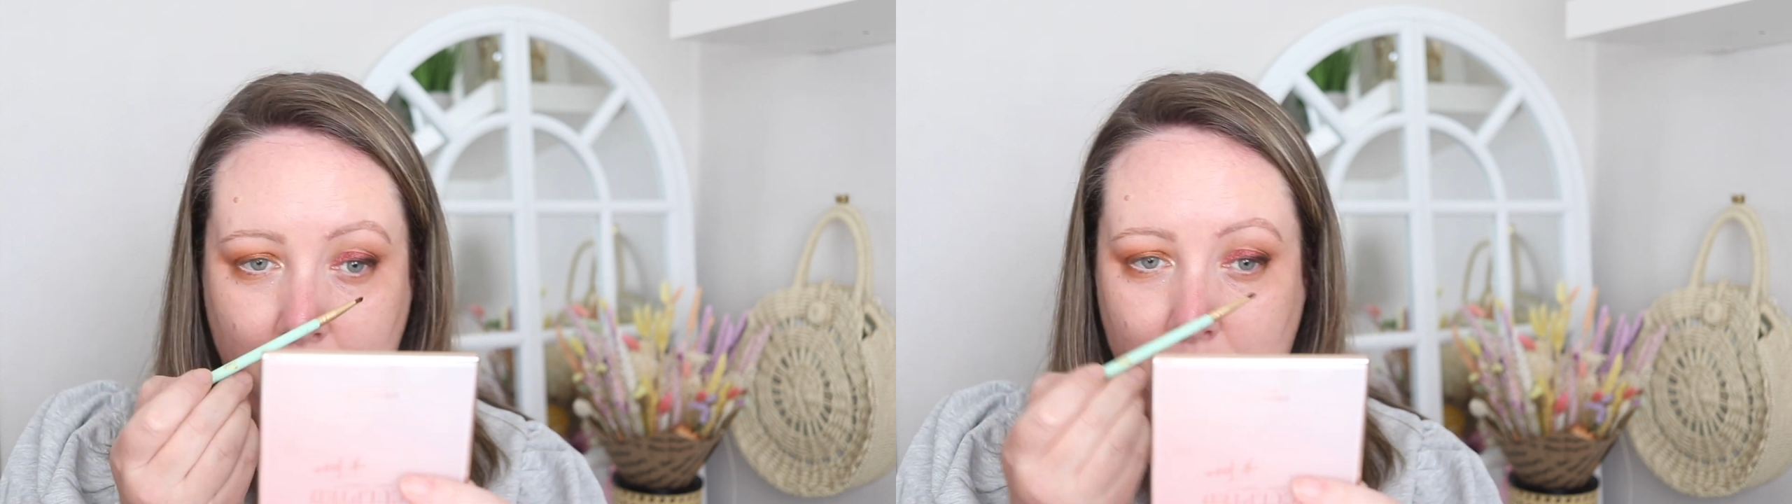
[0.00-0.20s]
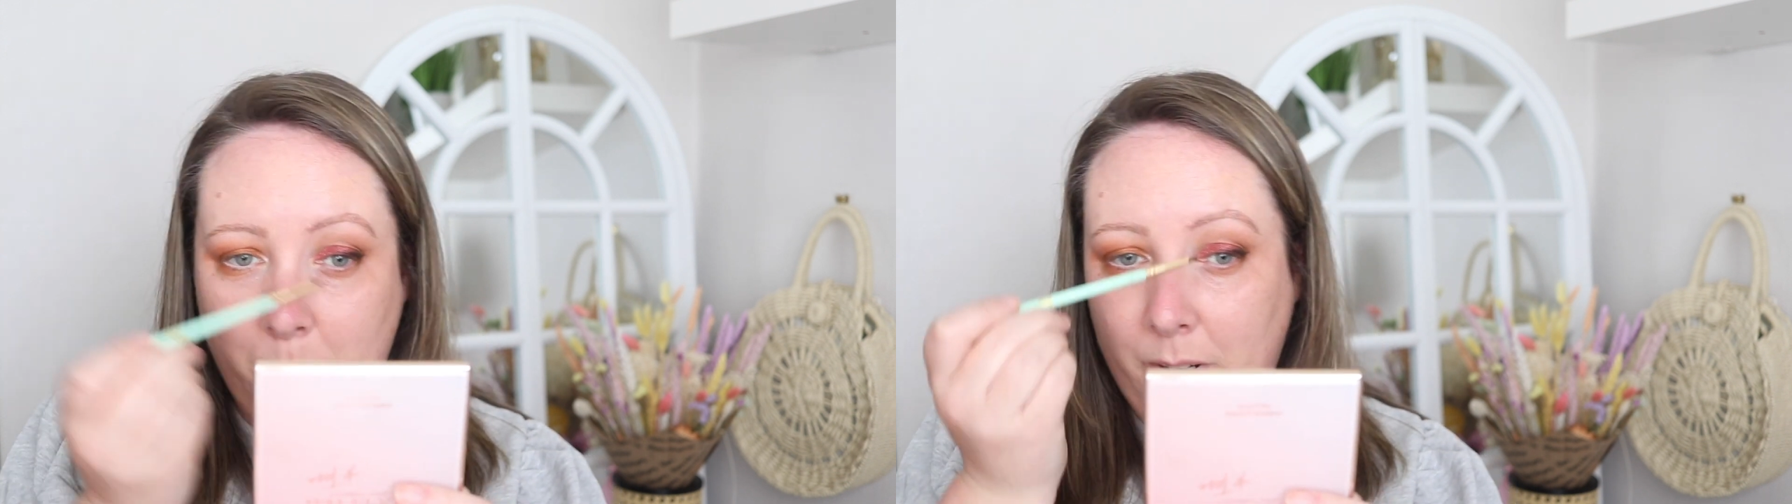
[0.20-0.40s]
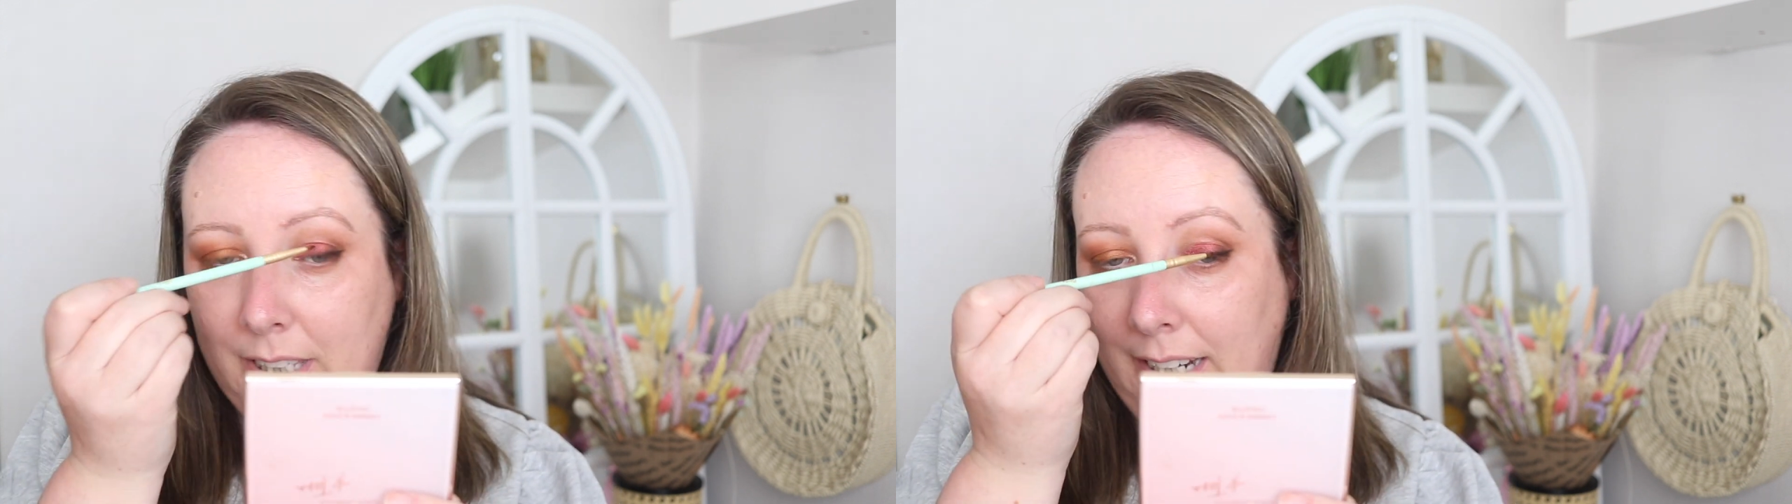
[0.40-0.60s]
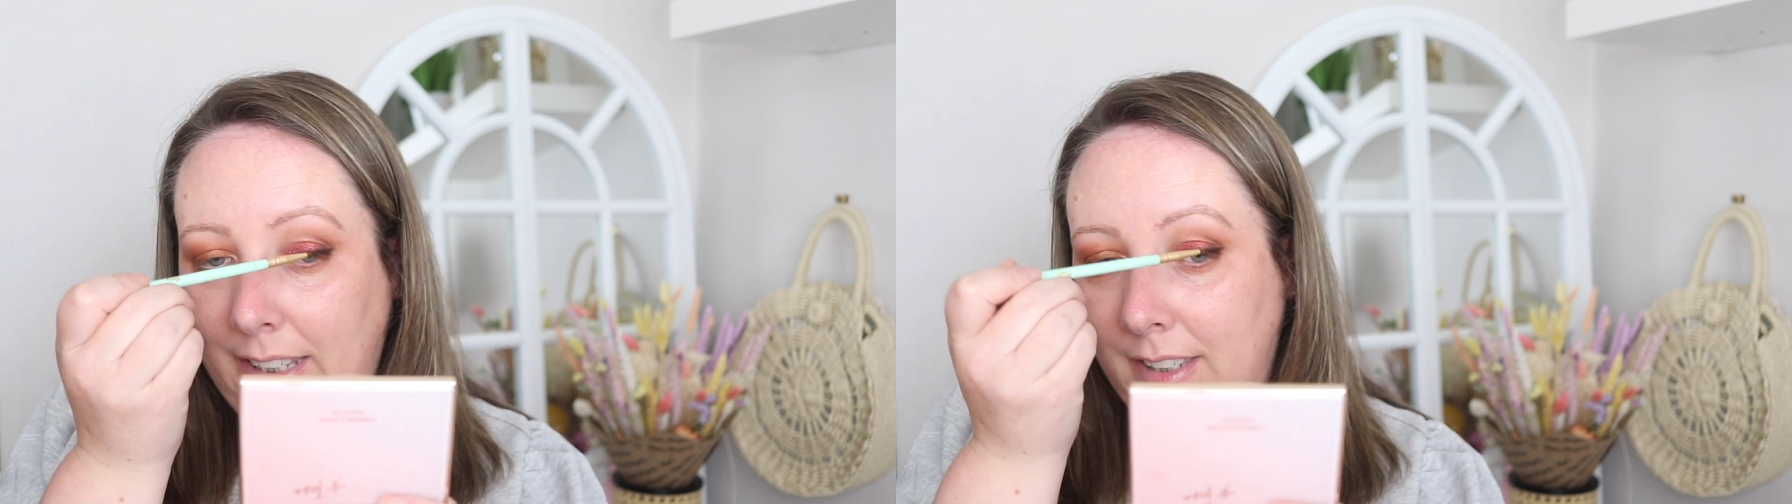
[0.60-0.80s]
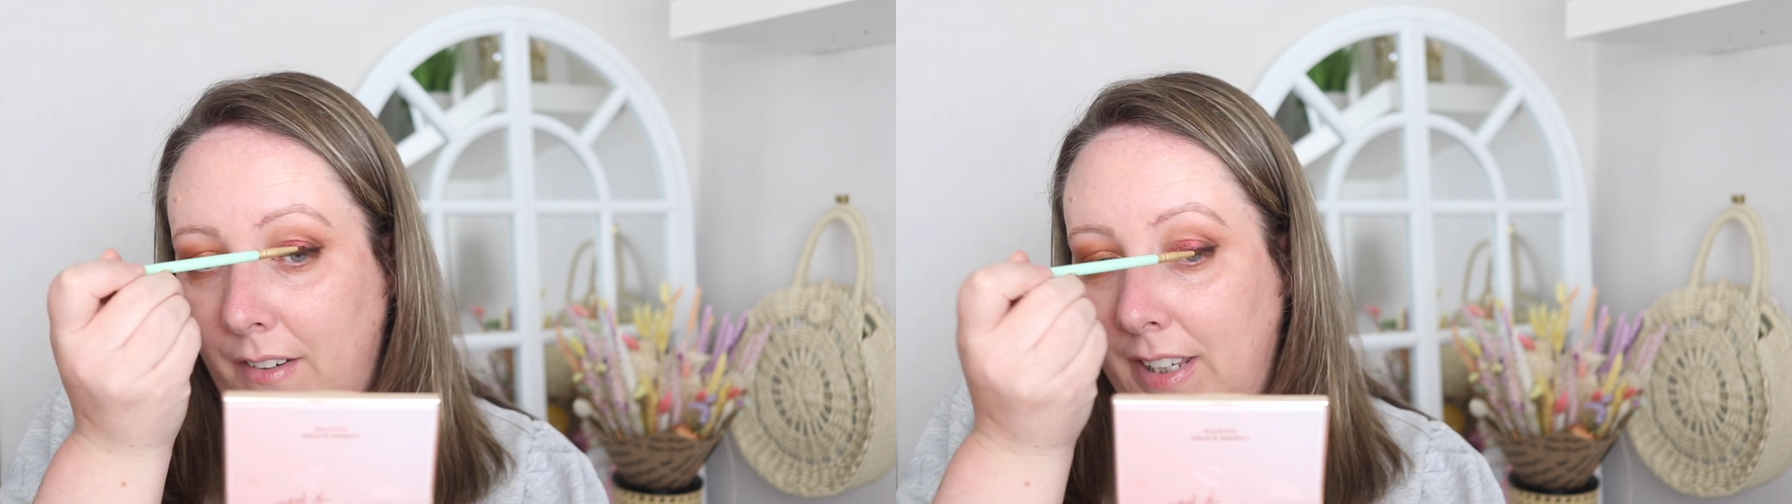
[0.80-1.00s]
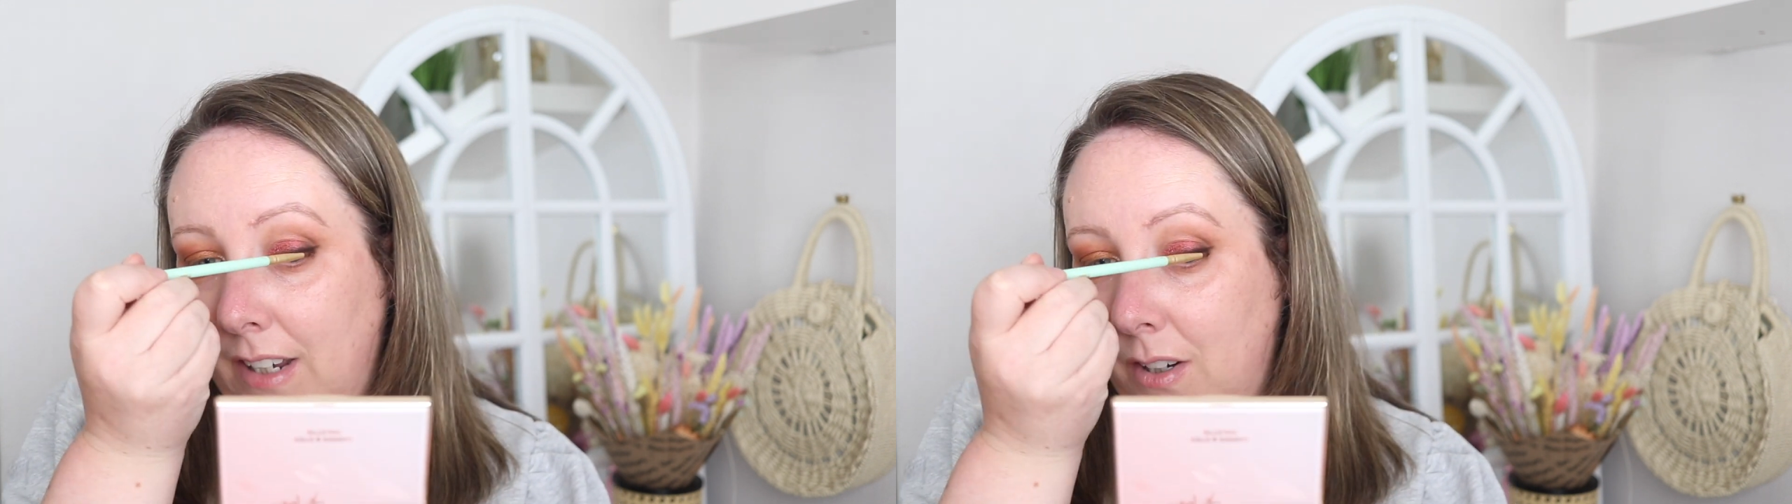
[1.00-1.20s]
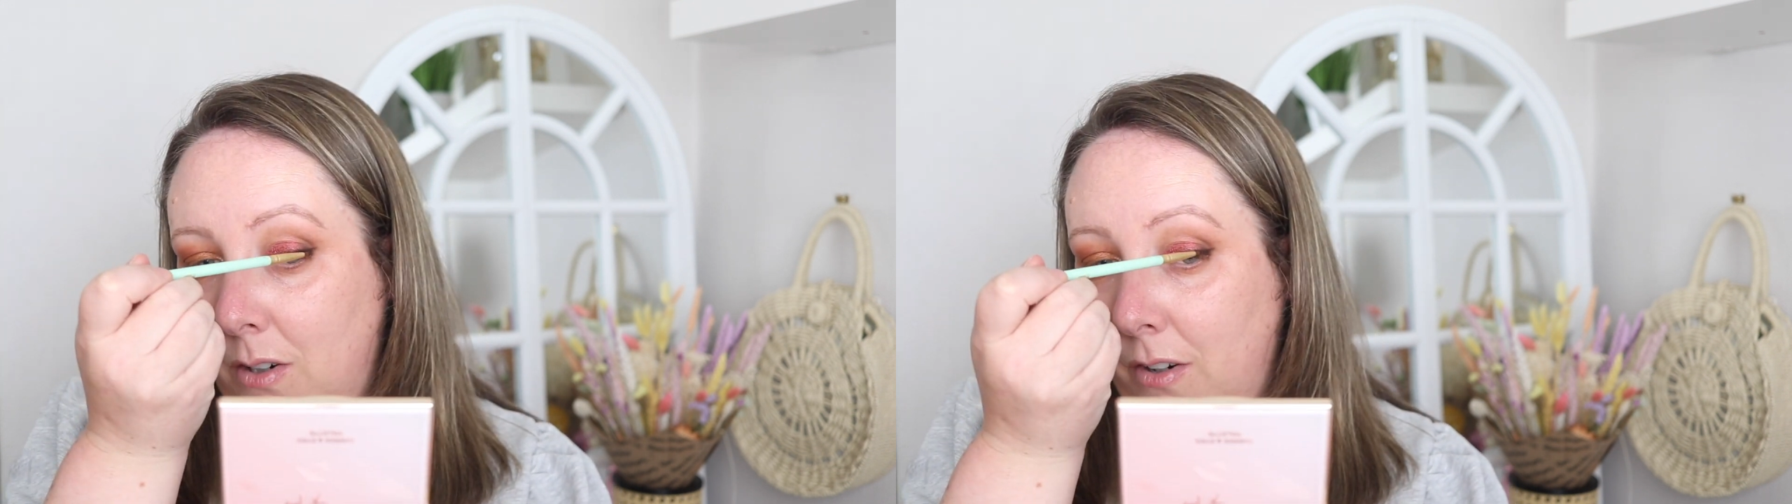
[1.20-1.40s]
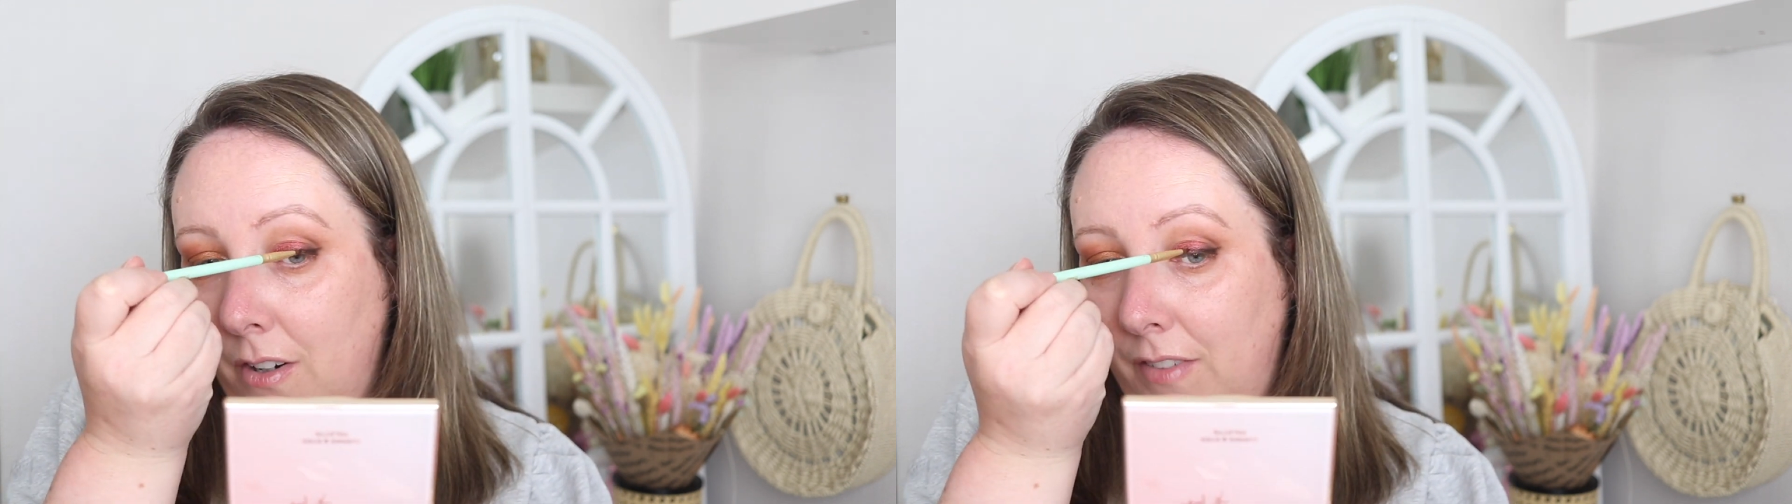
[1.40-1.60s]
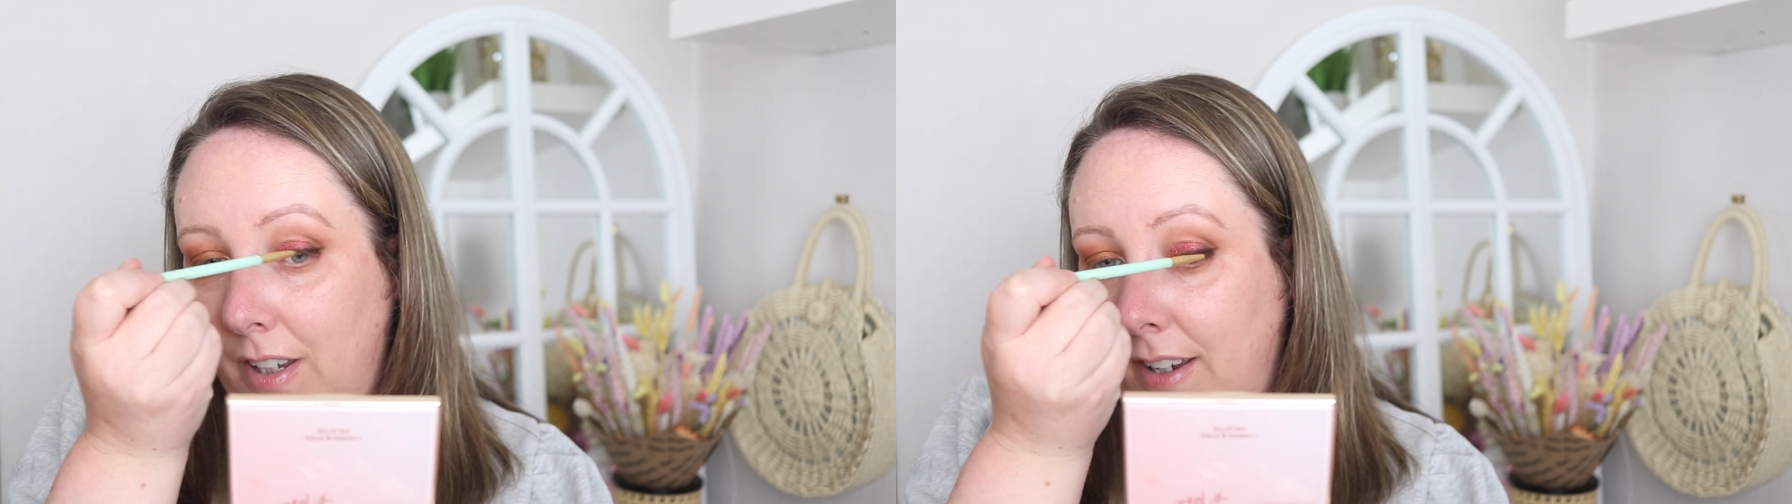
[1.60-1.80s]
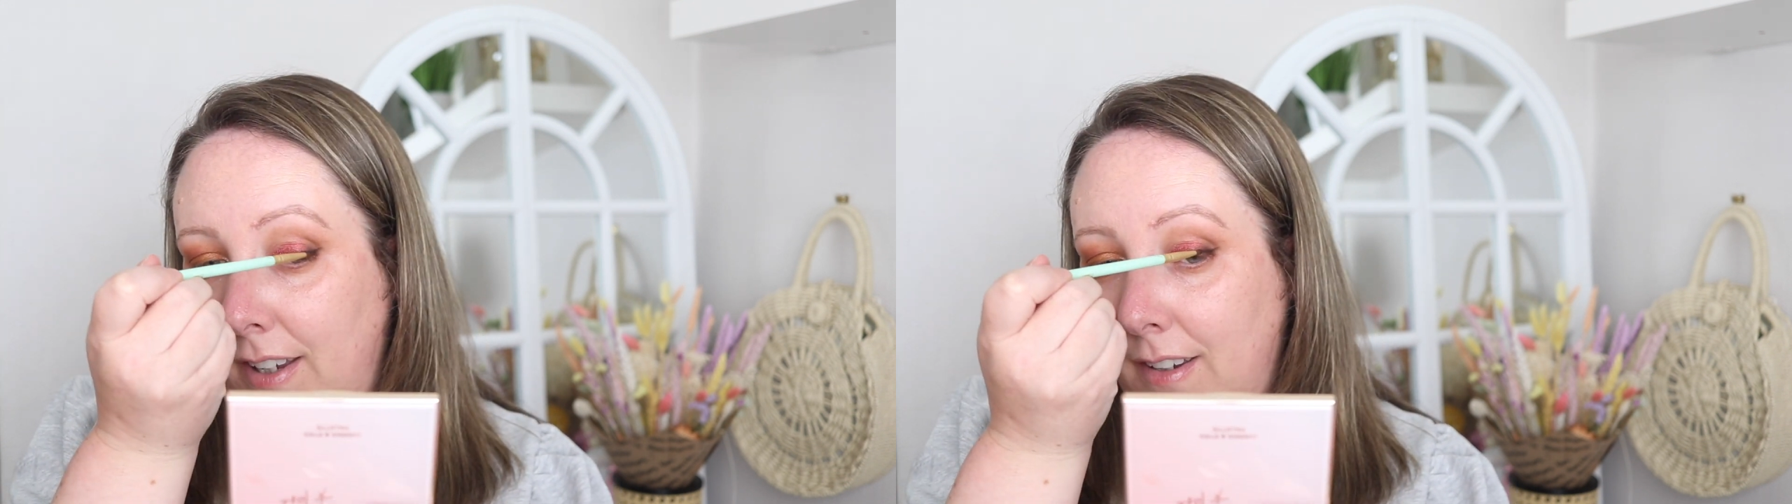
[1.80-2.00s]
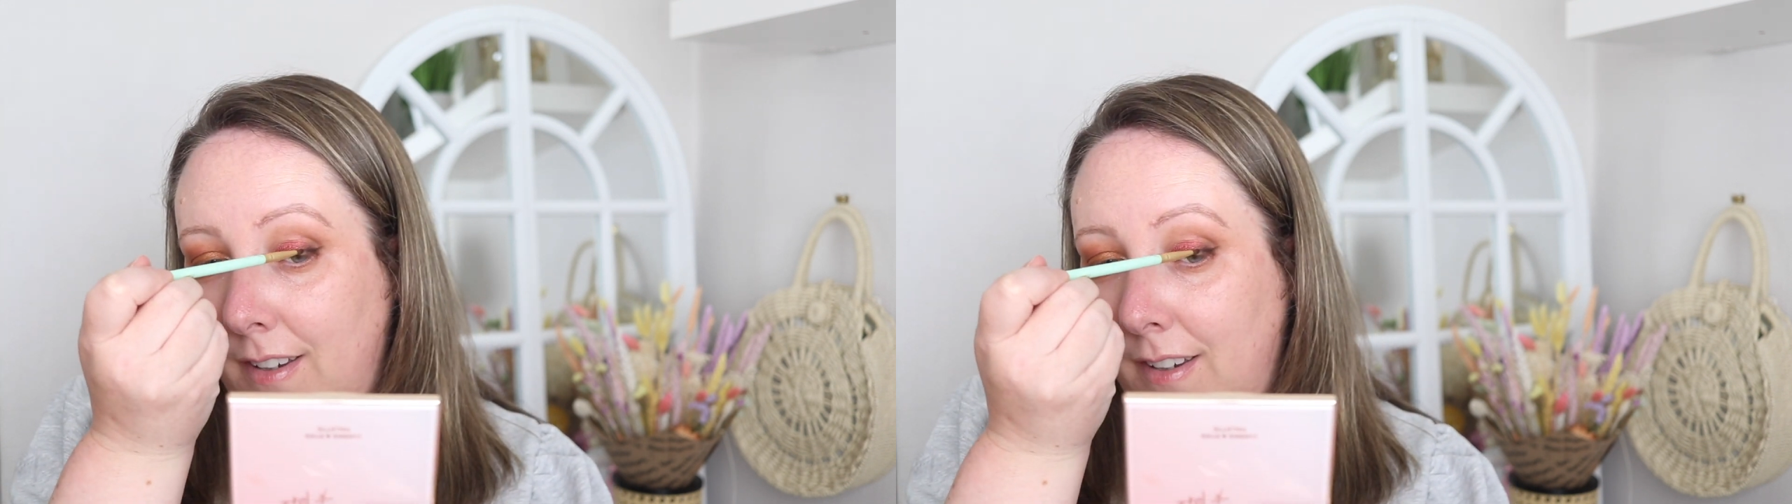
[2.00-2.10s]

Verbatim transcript: or towards like, sorry, the inner corner of the eye.